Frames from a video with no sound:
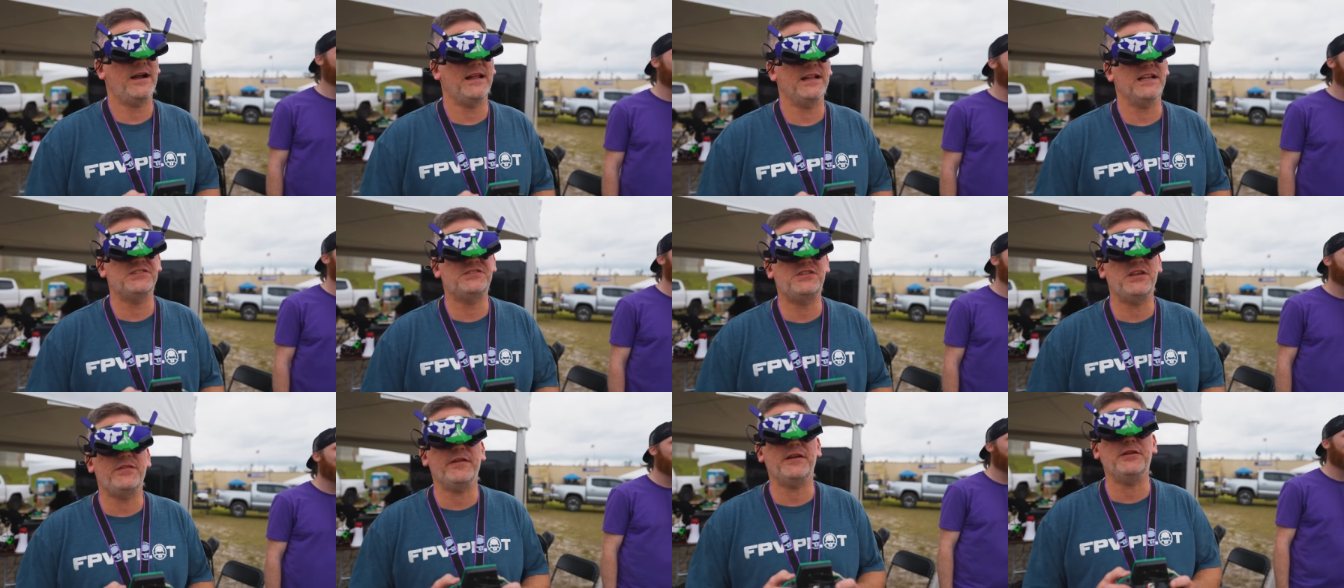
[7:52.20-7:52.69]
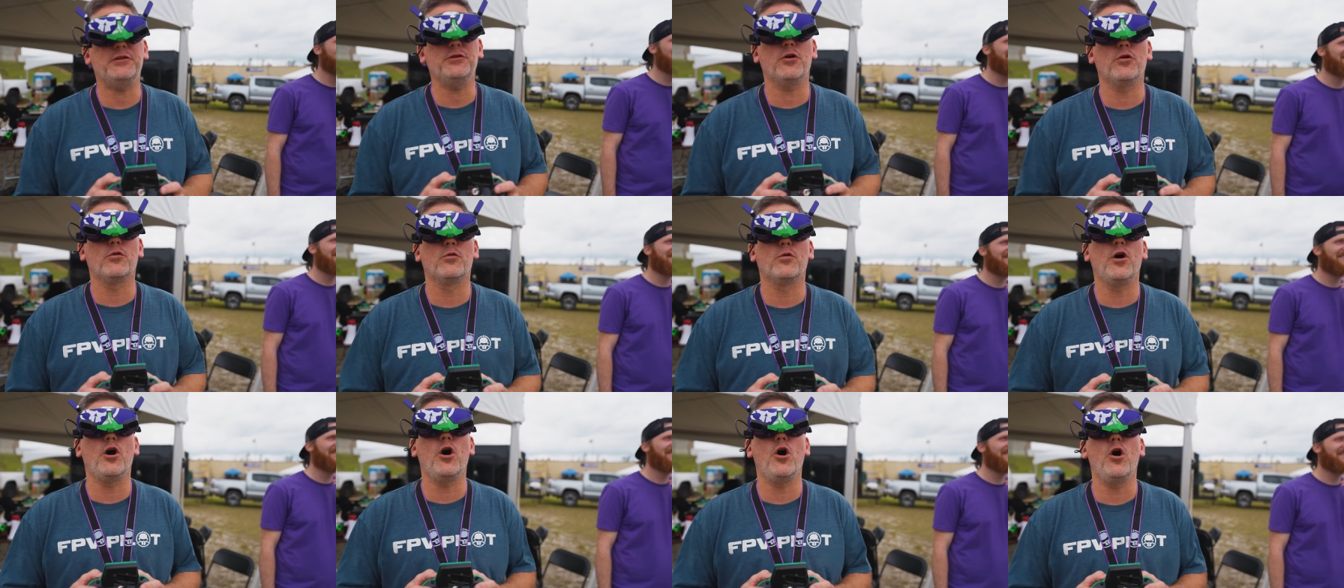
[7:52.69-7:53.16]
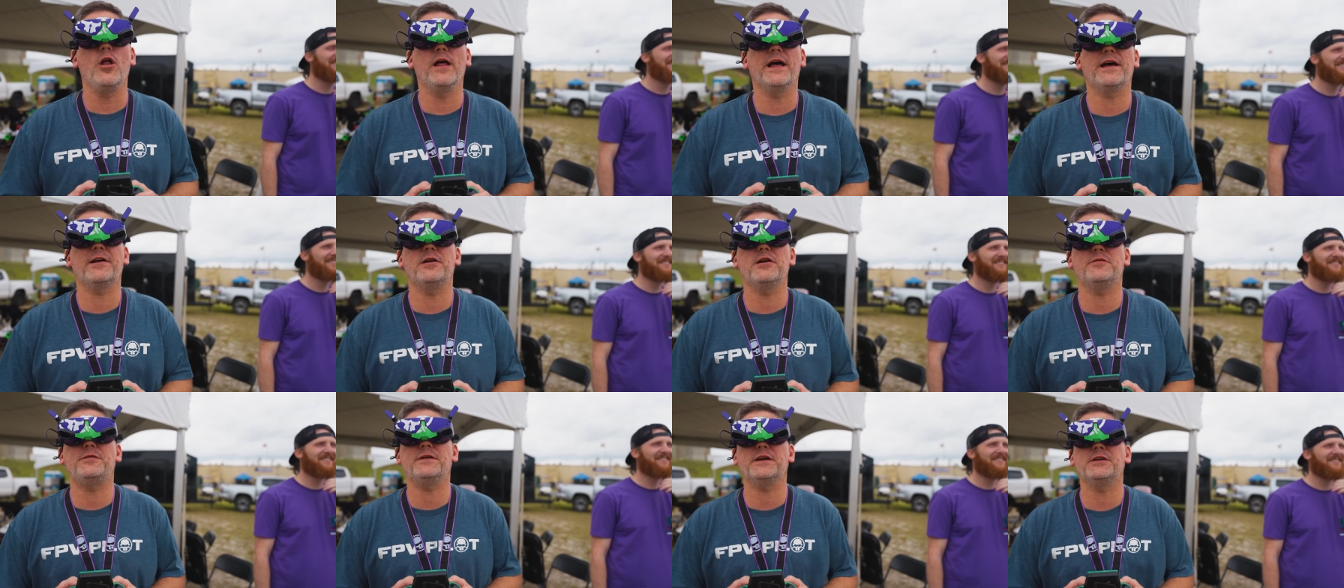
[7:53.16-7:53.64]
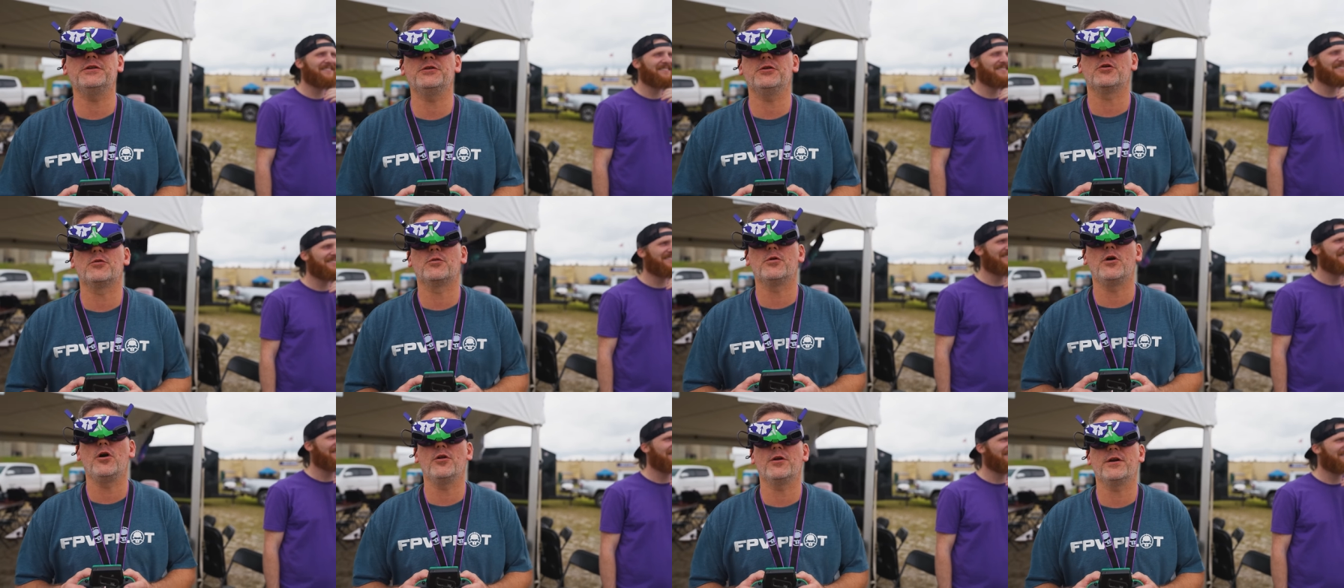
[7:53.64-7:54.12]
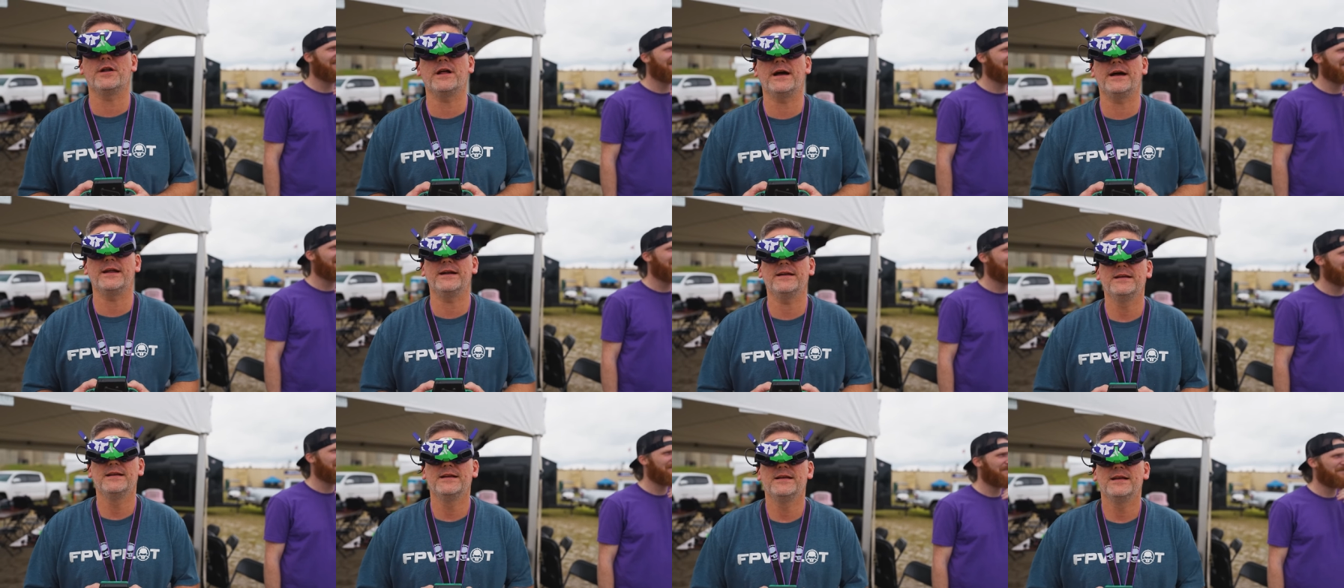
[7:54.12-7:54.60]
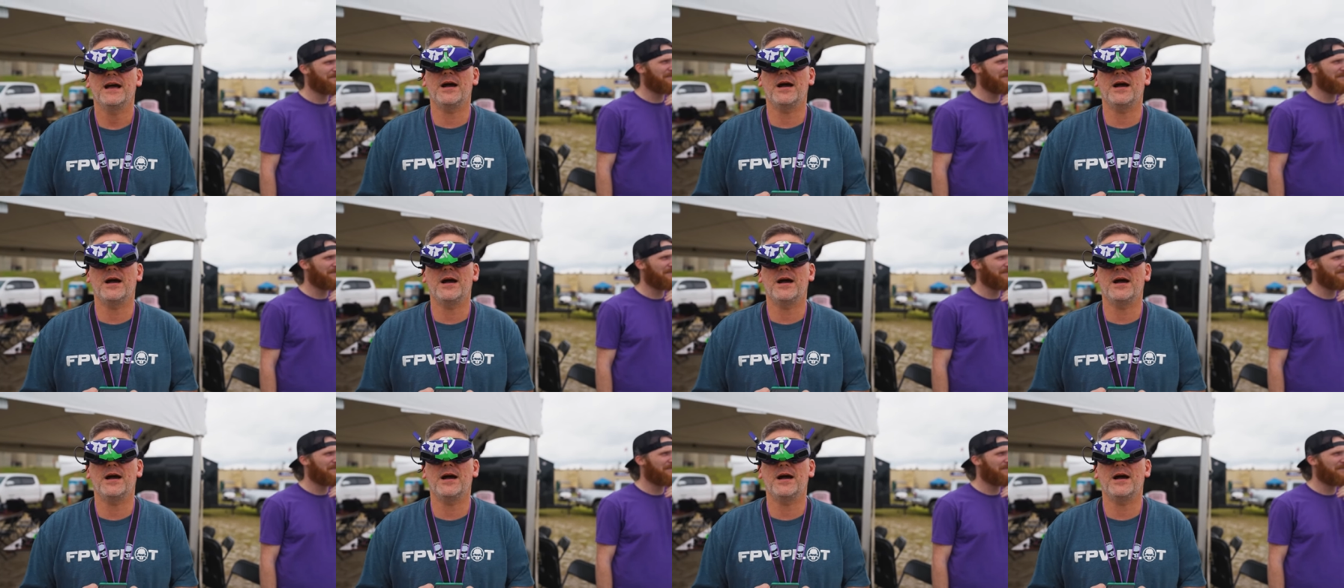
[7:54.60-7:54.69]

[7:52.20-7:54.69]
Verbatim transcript: All right, let's see if we can do a roll. I don't know if we can do a roll or not.